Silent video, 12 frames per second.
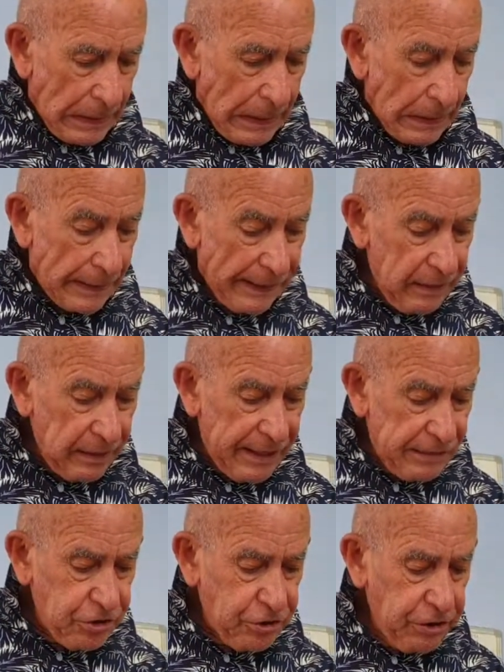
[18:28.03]
Late
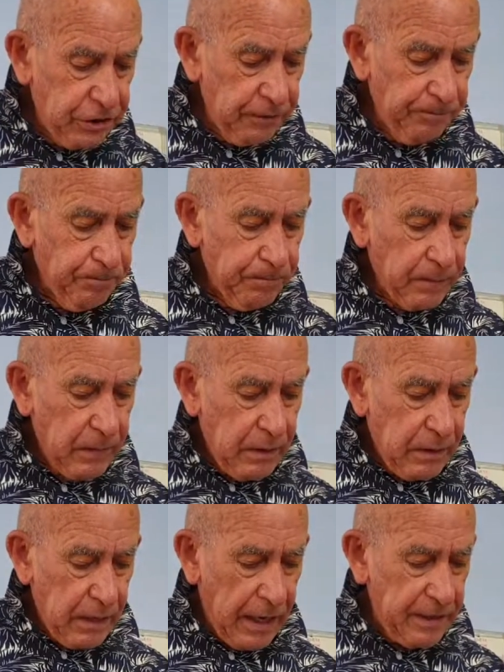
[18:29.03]
last year,
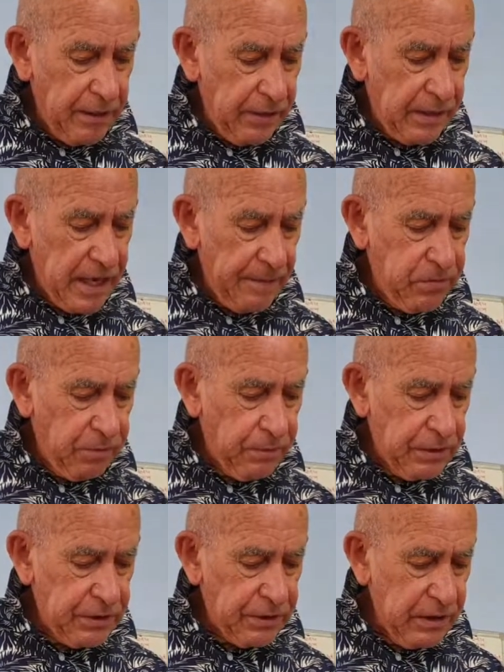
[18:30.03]
another cabinet
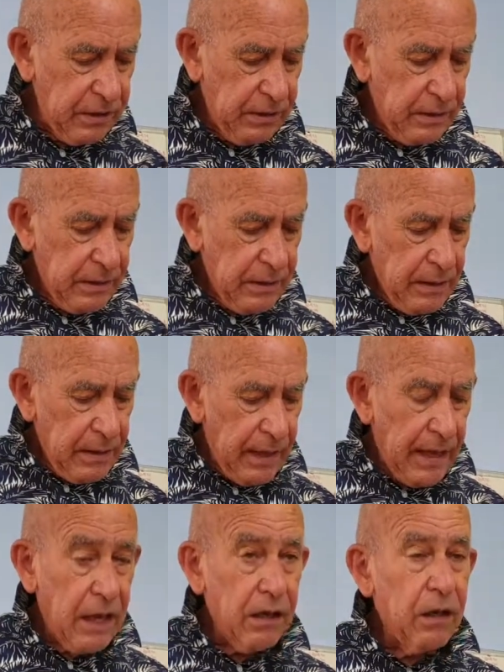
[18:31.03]
minister
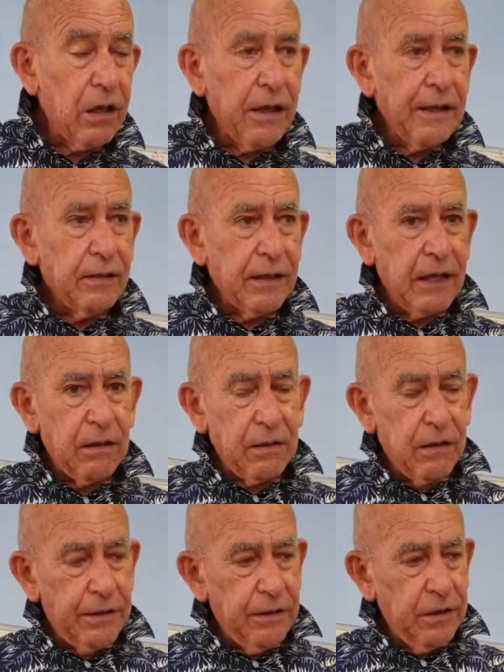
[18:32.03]
outlined
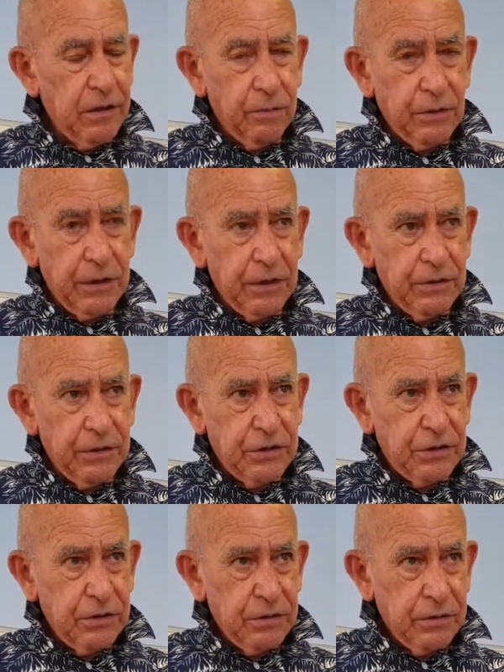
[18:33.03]
here
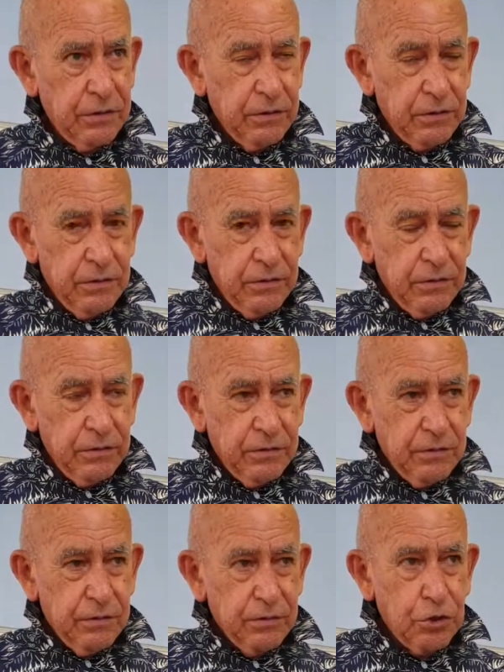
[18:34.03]
means
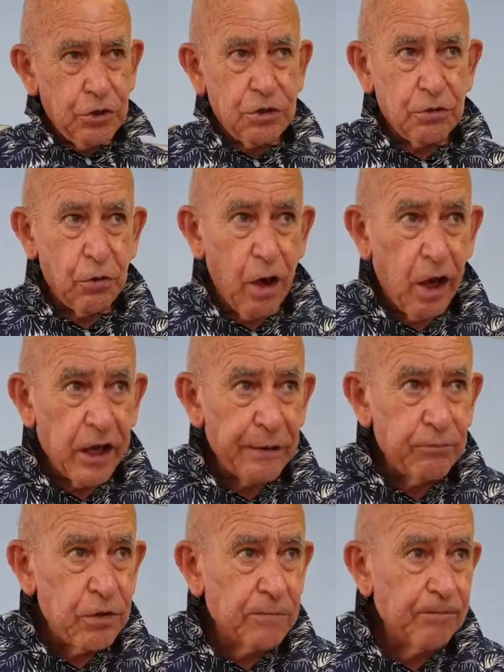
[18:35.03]
described,